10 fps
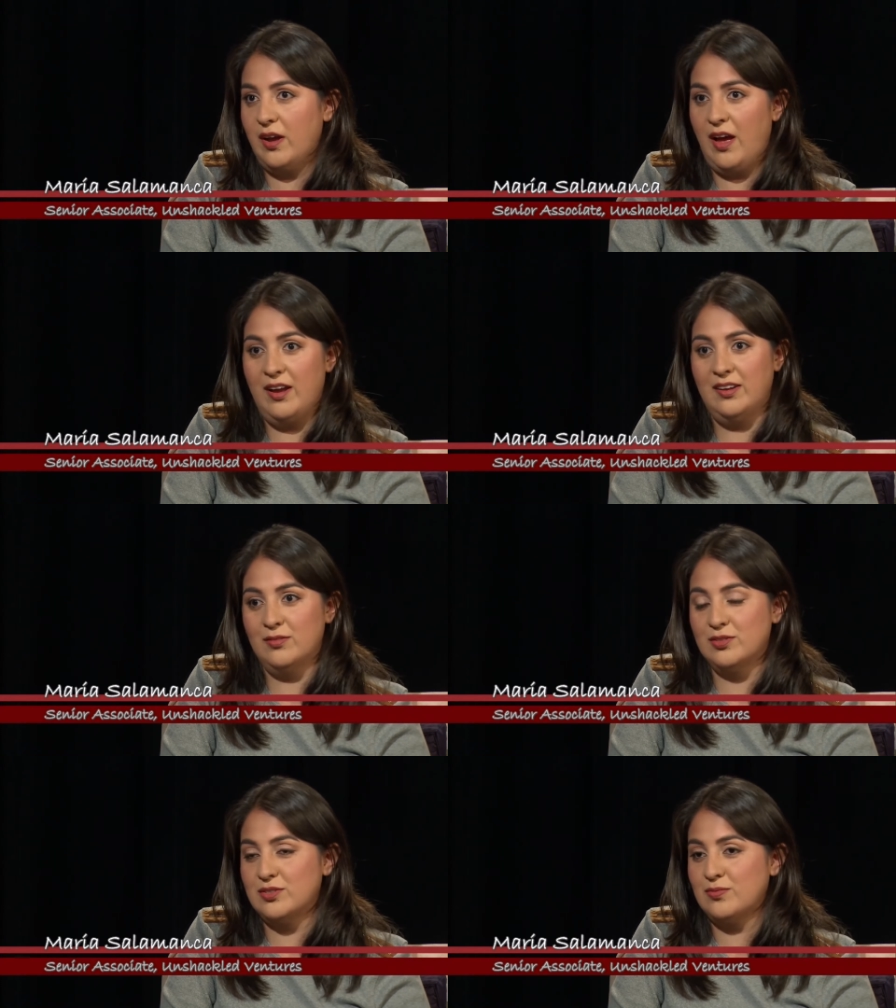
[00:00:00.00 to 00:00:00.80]
I
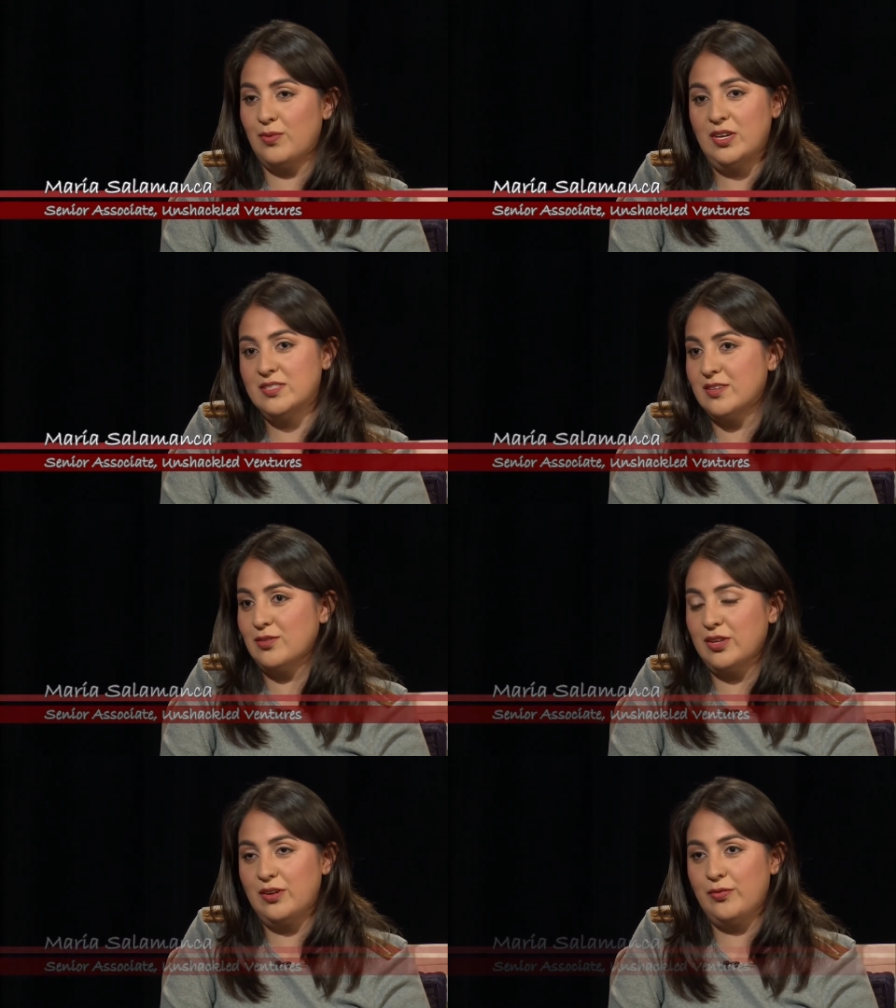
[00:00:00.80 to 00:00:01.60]
was raised in
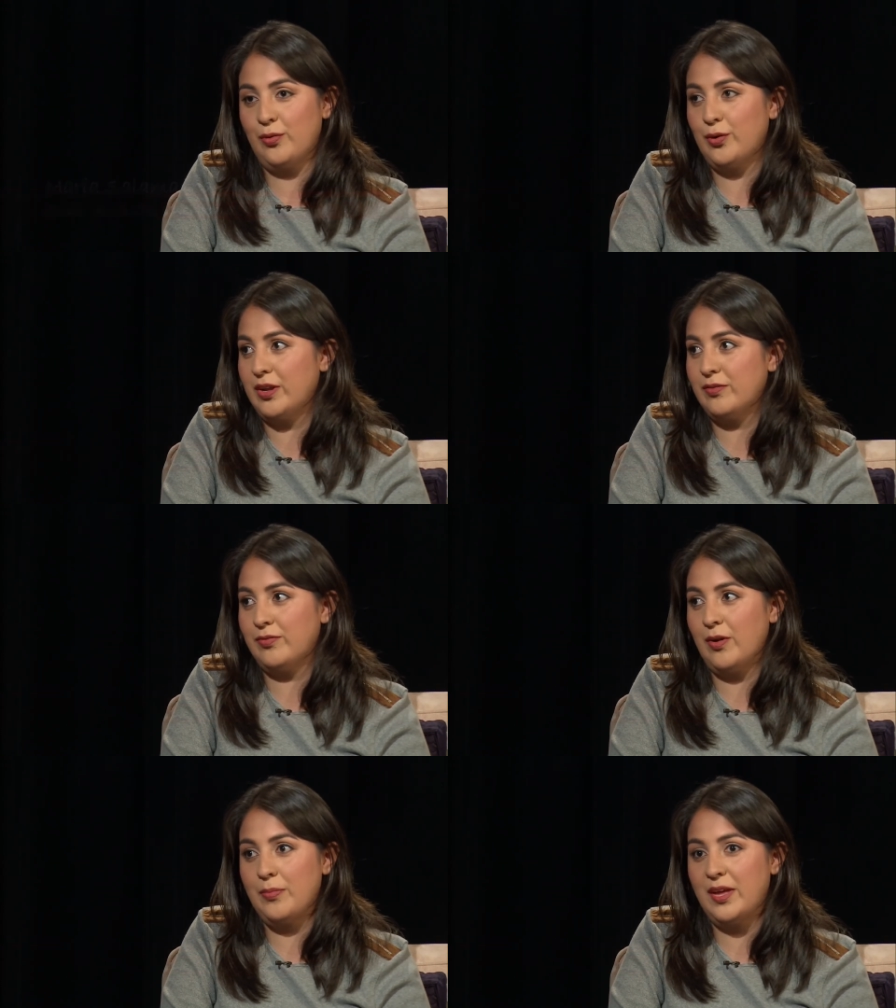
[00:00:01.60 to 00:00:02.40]
Orlando, Florida
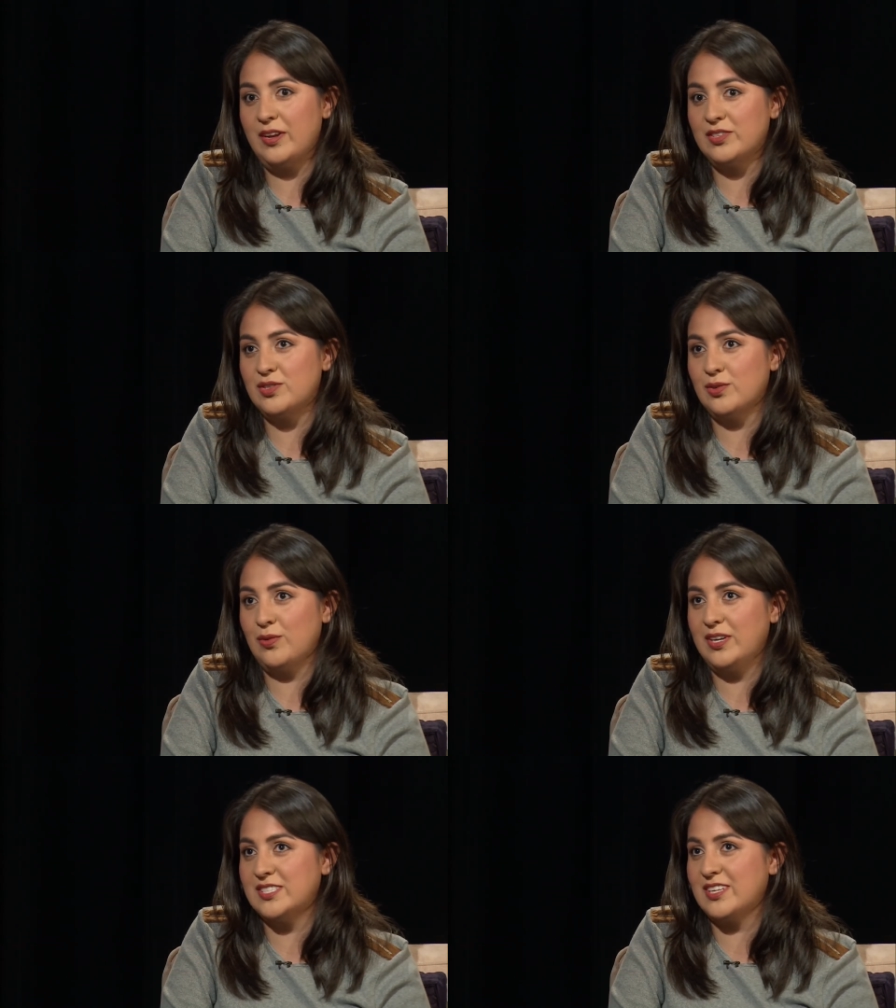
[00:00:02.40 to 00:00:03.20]
from then until
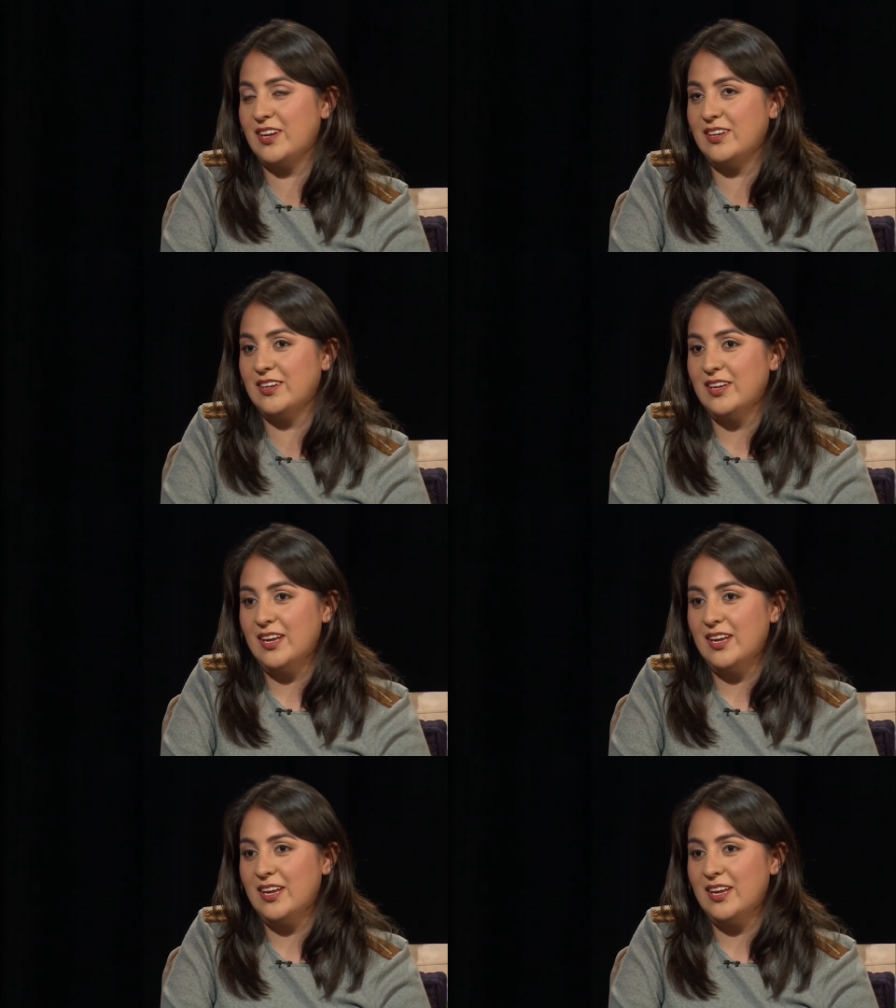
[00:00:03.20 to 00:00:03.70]
I decided